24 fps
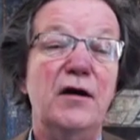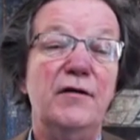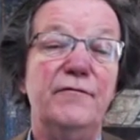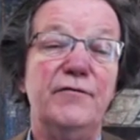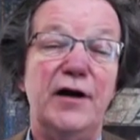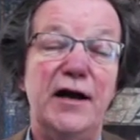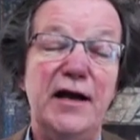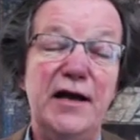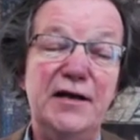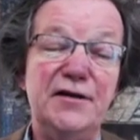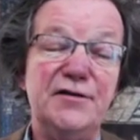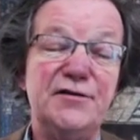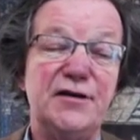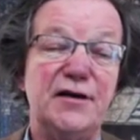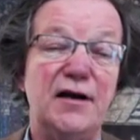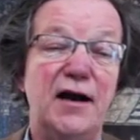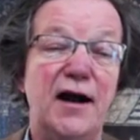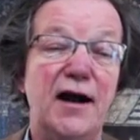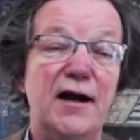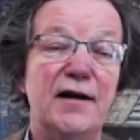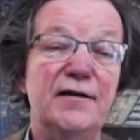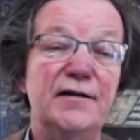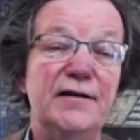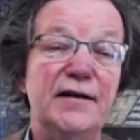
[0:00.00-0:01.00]
for Asian
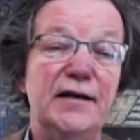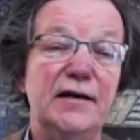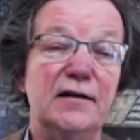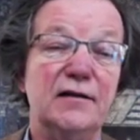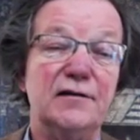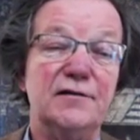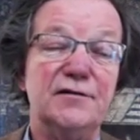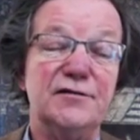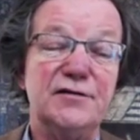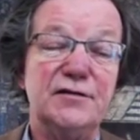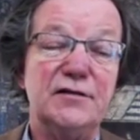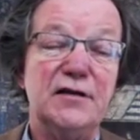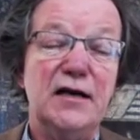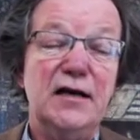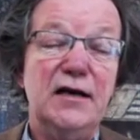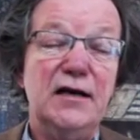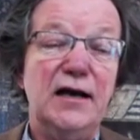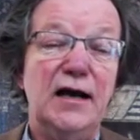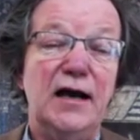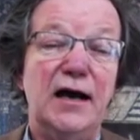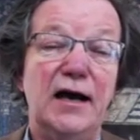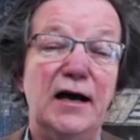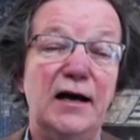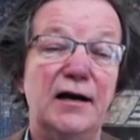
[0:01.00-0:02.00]
art dealers
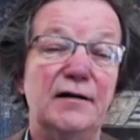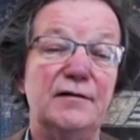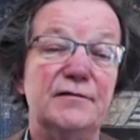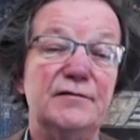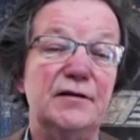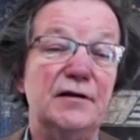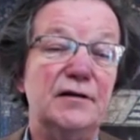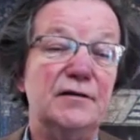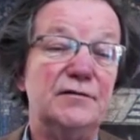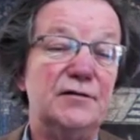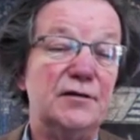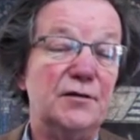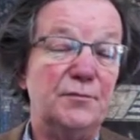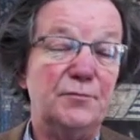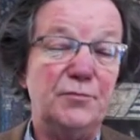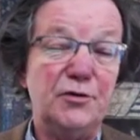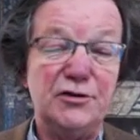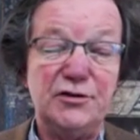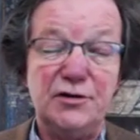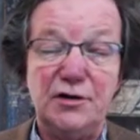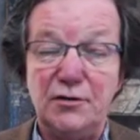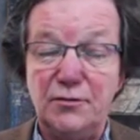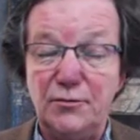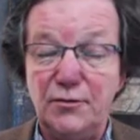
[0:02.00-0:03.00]
uh, to, to,
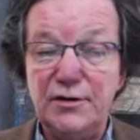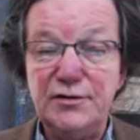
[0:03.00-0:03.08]
put their,